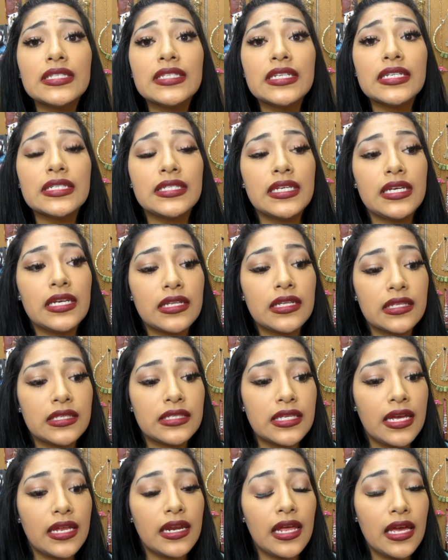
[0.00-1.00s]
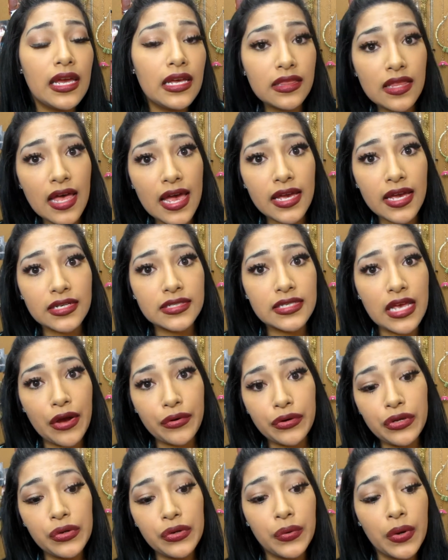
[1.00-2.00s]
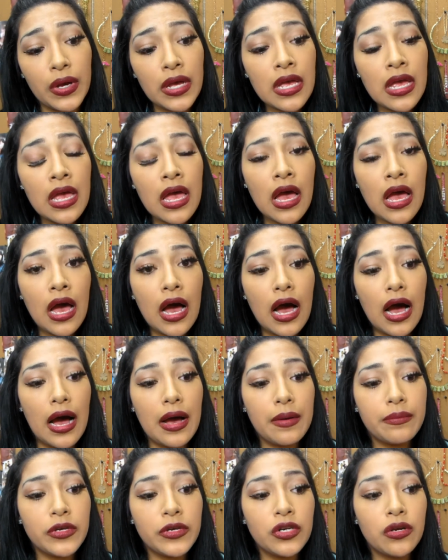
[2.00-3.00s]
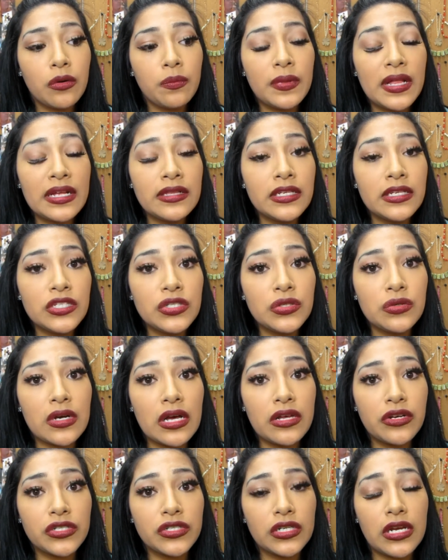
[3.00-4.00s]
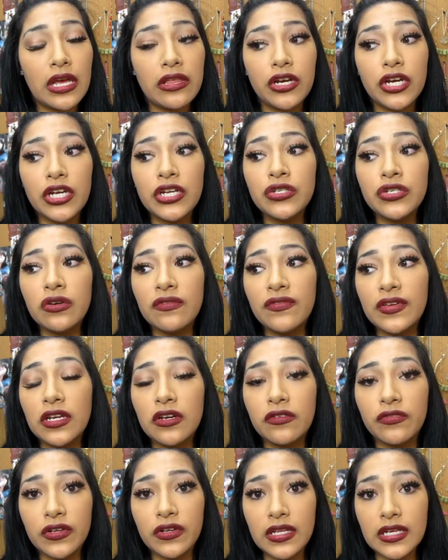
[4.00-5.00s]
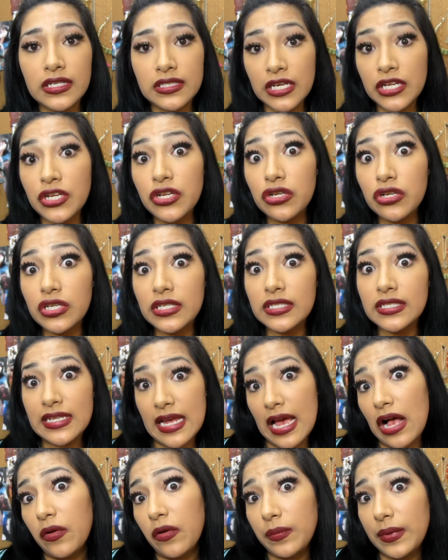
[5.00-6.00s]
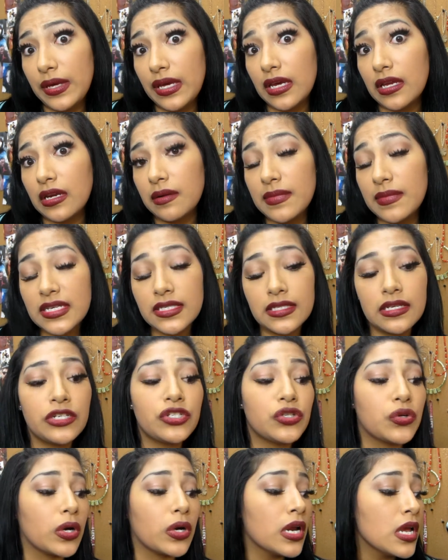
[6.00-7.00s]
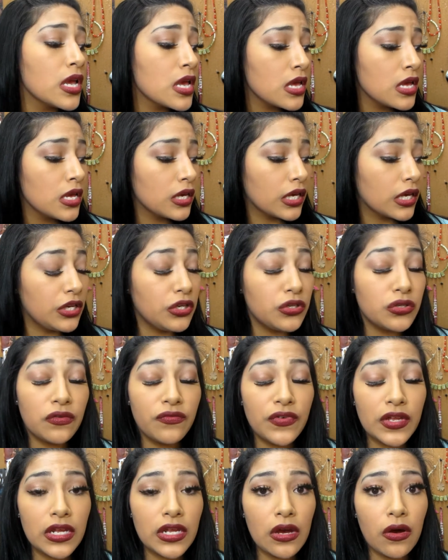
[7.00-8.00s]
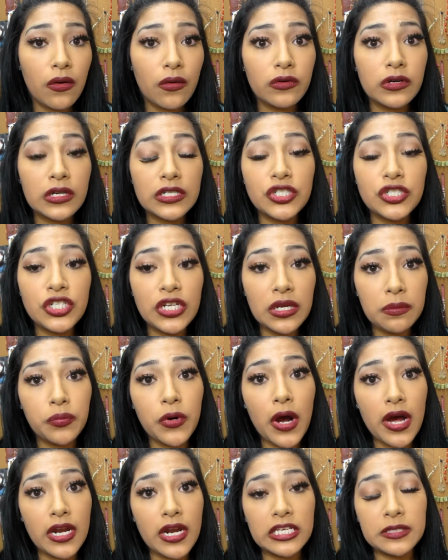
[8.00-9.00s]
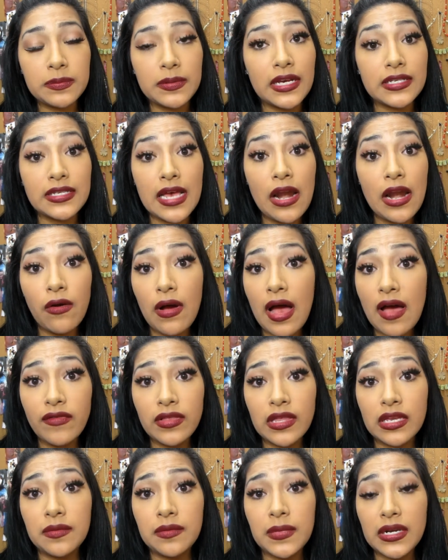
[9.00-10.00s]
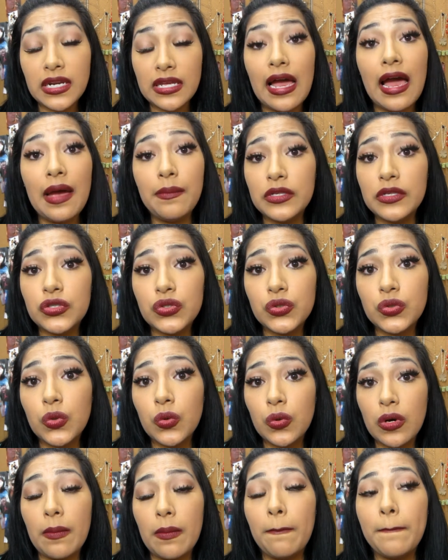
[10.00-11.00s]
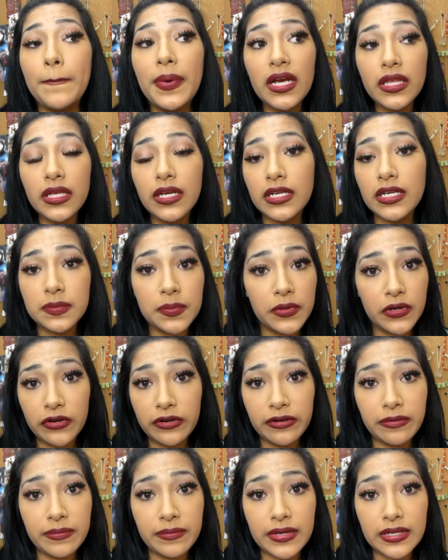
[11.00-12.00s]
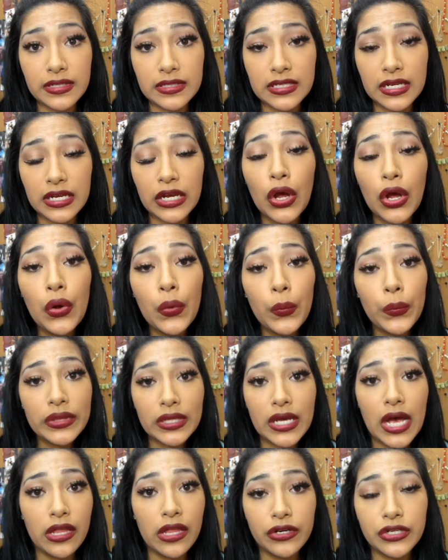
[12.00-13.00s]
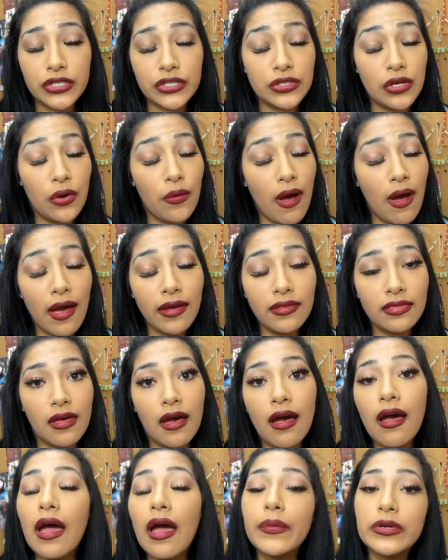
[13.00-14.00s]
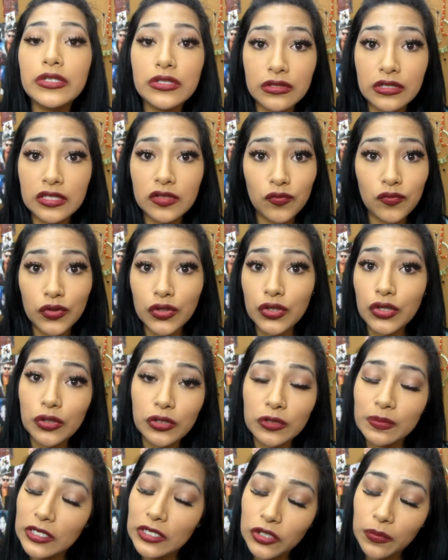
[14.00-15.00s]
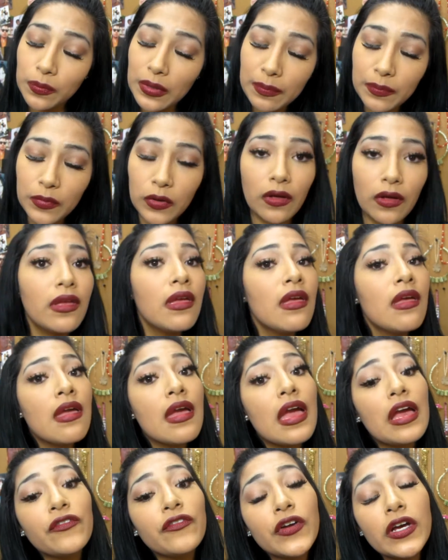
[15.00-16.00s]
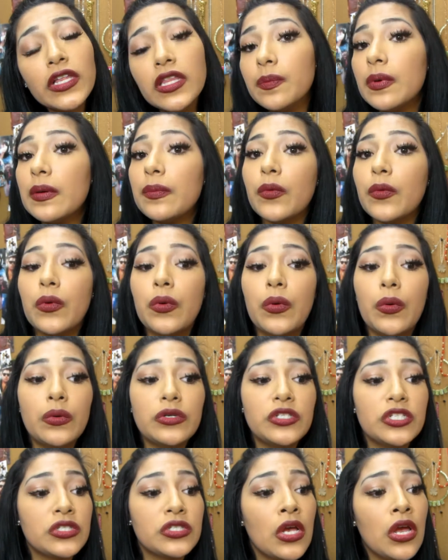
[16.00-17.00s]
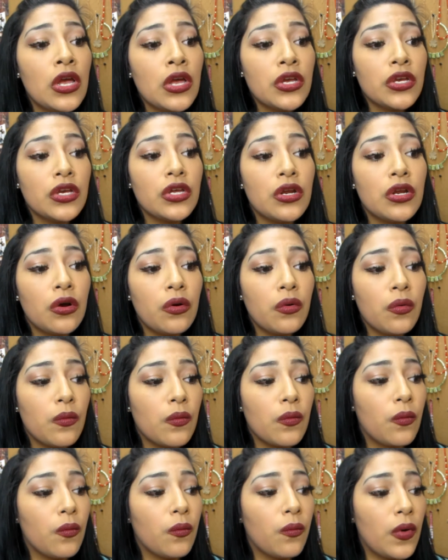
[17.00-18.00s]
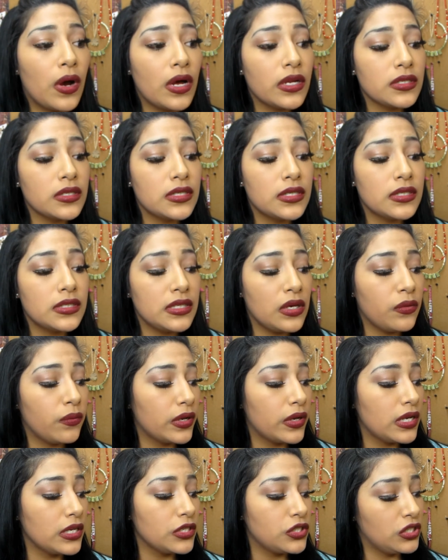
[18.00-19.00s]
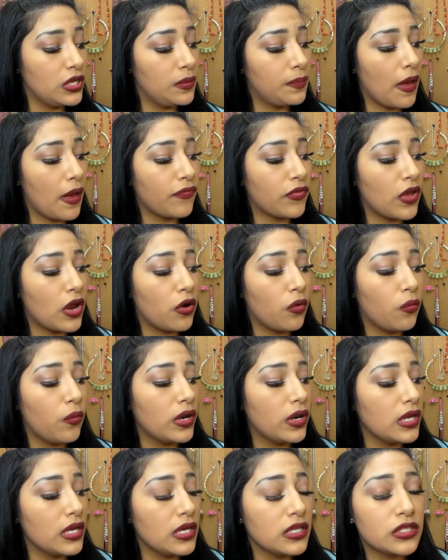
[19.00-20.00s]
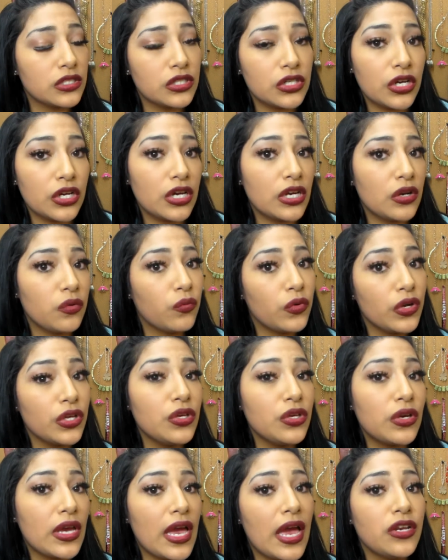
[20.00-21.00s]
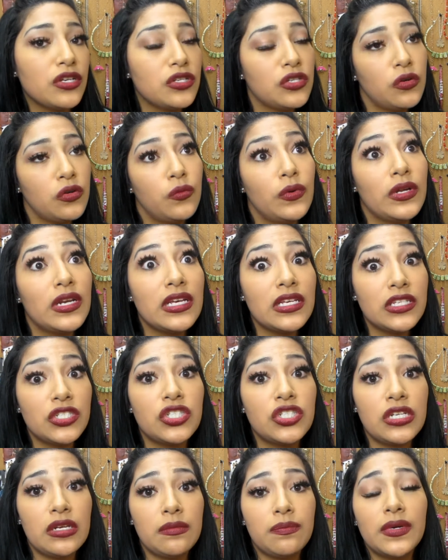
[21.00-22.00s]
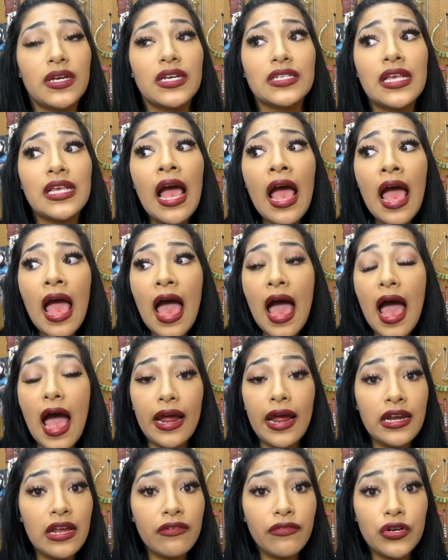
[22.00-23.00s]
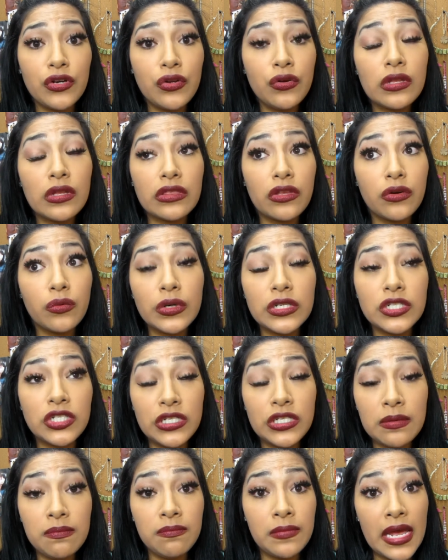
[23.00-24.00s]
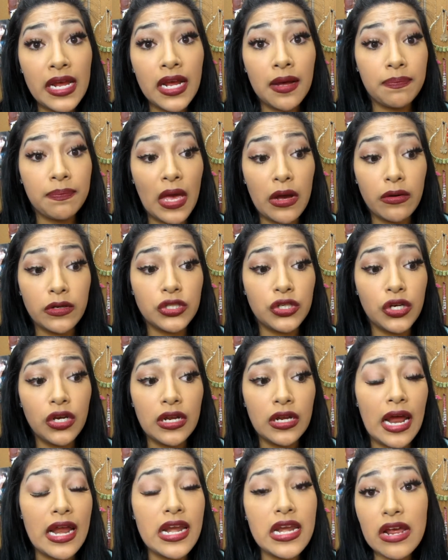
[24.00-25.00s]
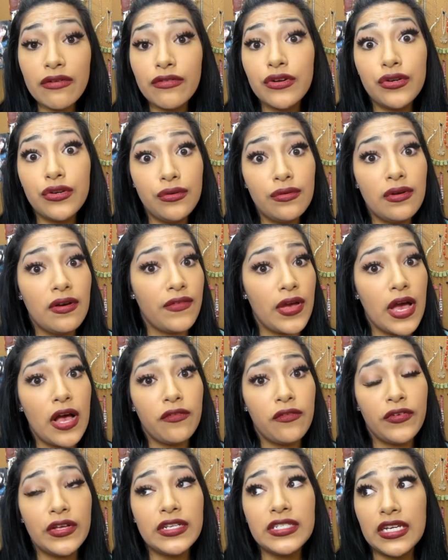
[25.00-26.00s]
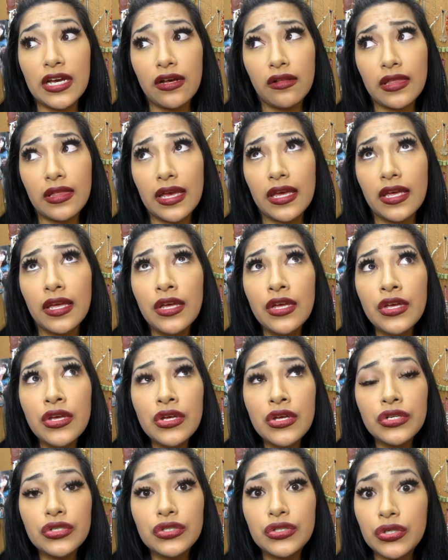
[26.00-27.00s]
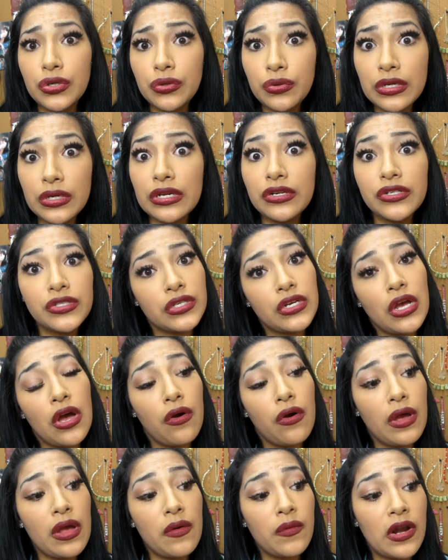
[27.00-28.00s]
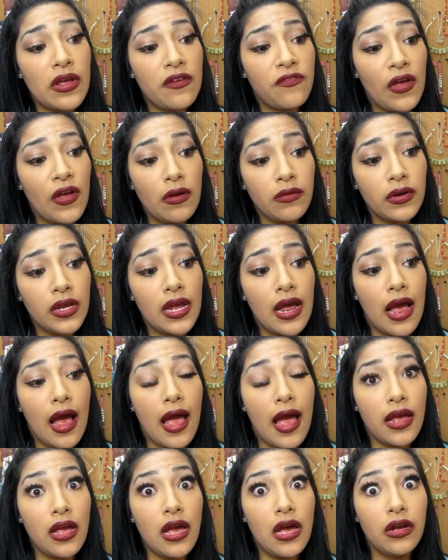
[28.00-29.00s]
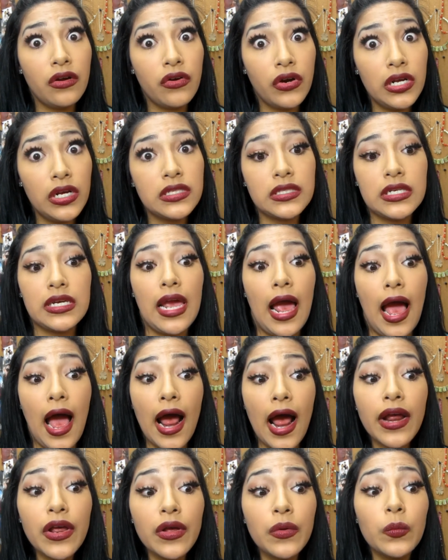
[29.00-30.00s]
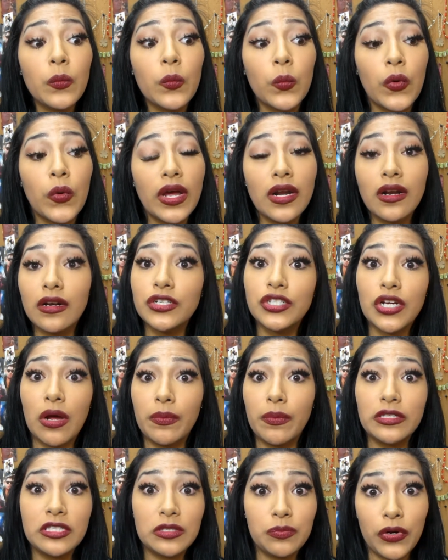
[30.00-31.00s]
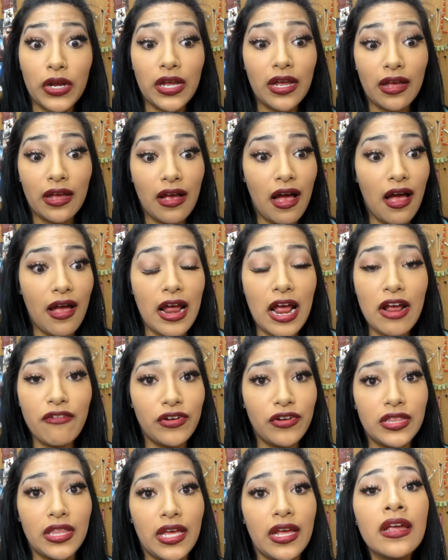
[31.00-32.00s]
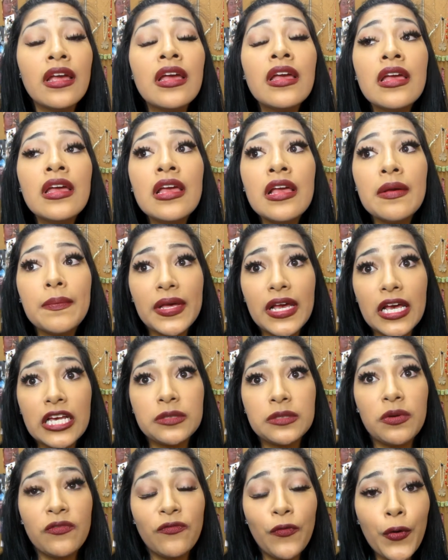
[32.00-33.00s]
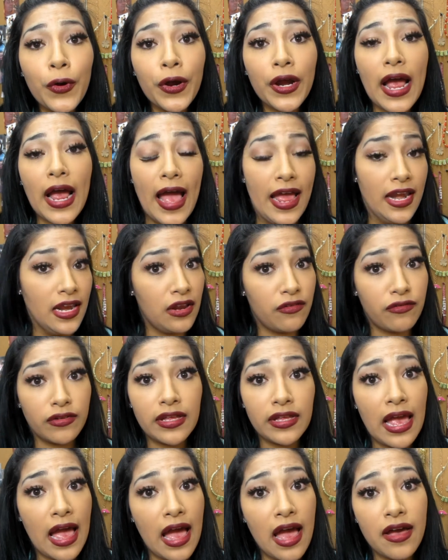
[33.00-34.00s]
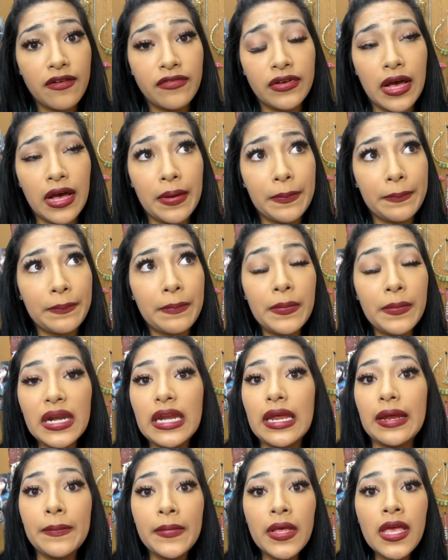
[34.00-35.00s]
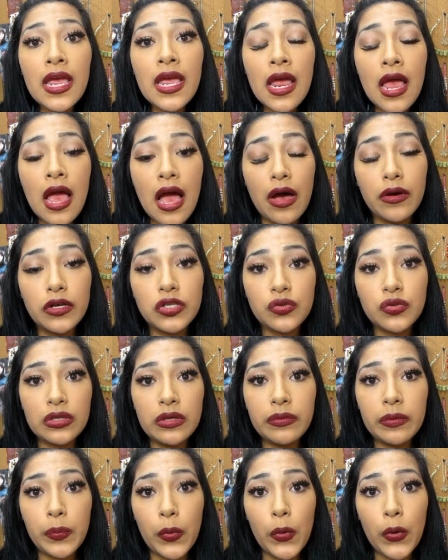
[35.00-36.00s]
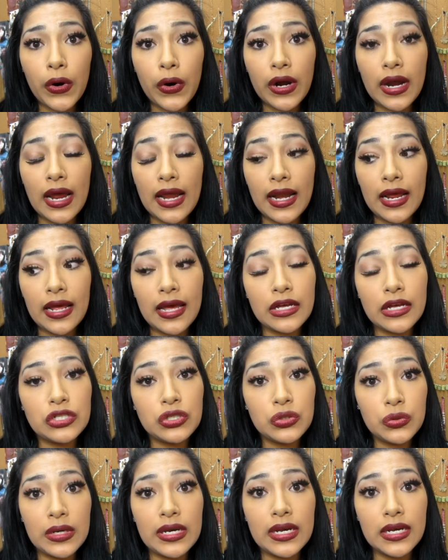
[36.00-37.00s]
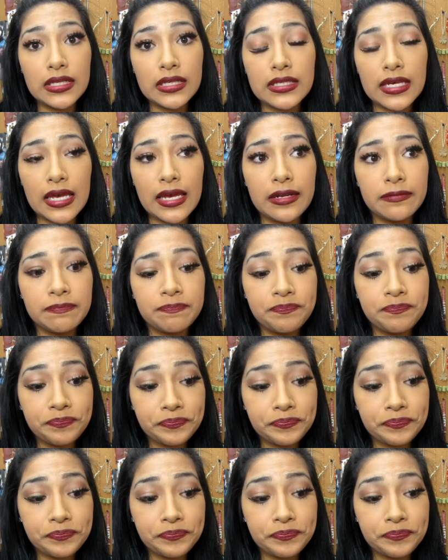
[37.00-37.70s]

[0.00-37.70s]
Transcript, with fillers: 16 saying, hey Lex, how do you, um, you know, blend these two colors together? Can you do a video for this? Can you just tell me in a message? Or can you do a video on cheap products because I don't have a lot of money. I'm in school. I'm barely experimenting with colors. So I thought I would do this for you special people and for other people who just, you know, want to see what is cheap out there and what is good and what you can do and what is cheap because I never knew that there was cheap makeup that was good. I never knew of e.l.f. until like two years ago and when I found it I got crazy I went on a shopping spree and got everything because before I didn't really have um, money I was really poor and I had two kids and